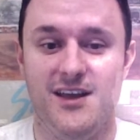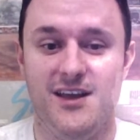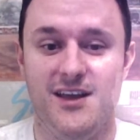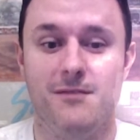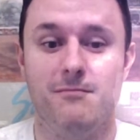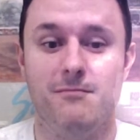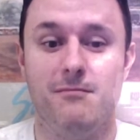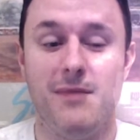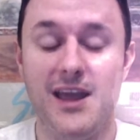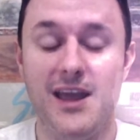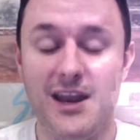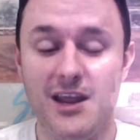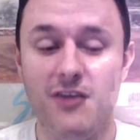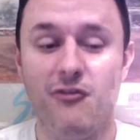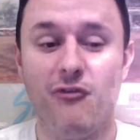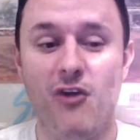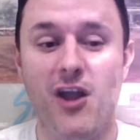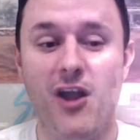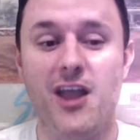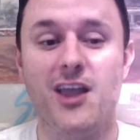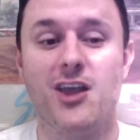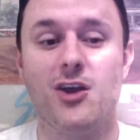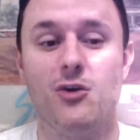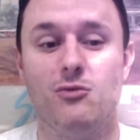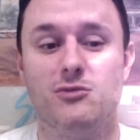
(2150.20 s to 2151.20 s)
Manny
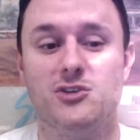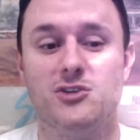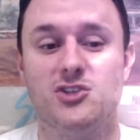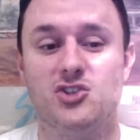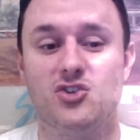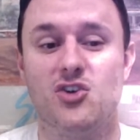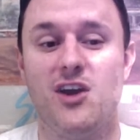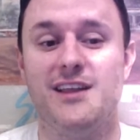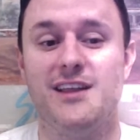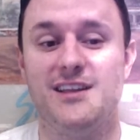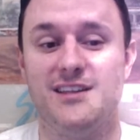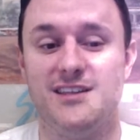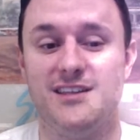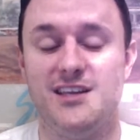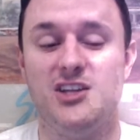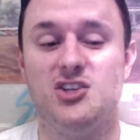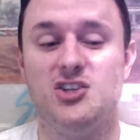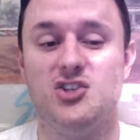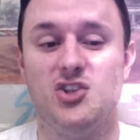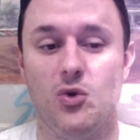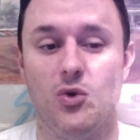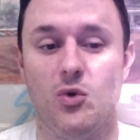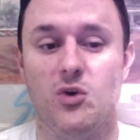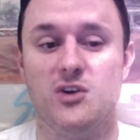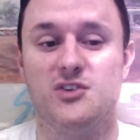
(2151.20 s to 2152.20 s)
Franco was trying to teach
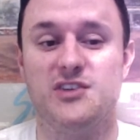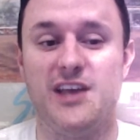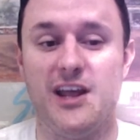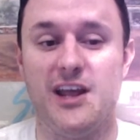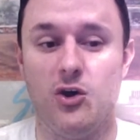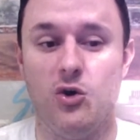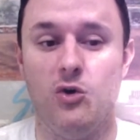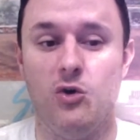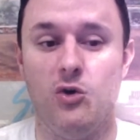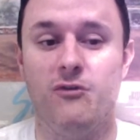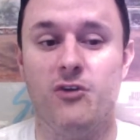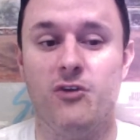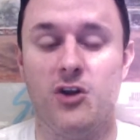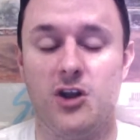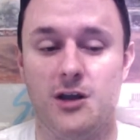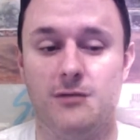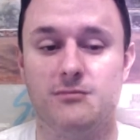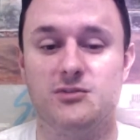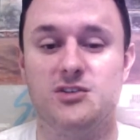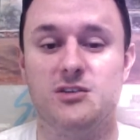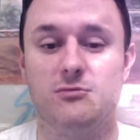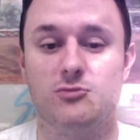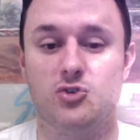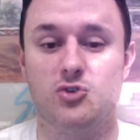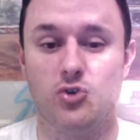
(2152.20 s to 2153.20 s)
the horse how to overcome
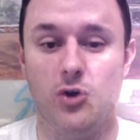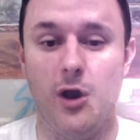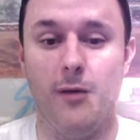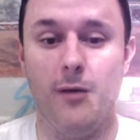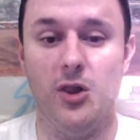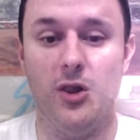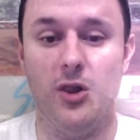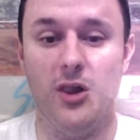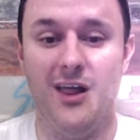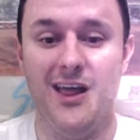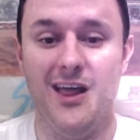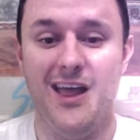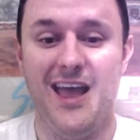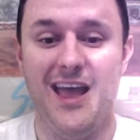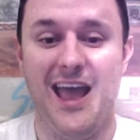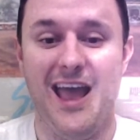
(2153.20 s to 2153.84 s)
some trouble,